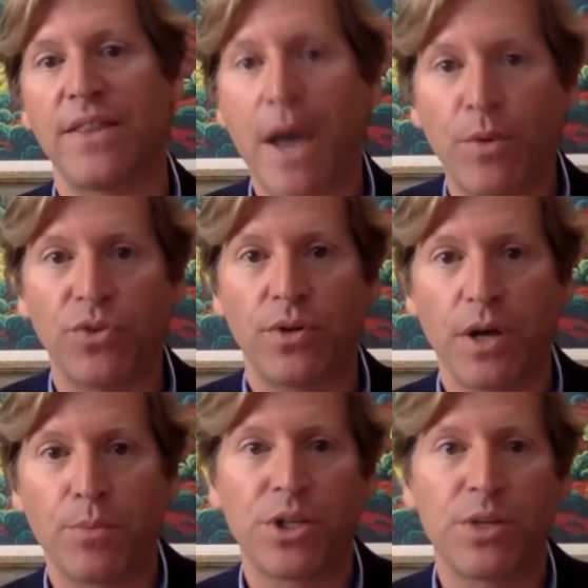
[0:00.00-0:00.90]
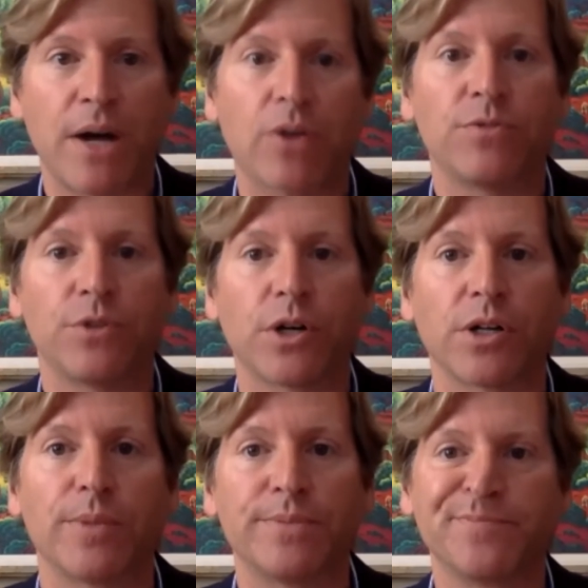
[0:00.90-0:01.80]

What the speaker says: And that was a pretty powerful argument.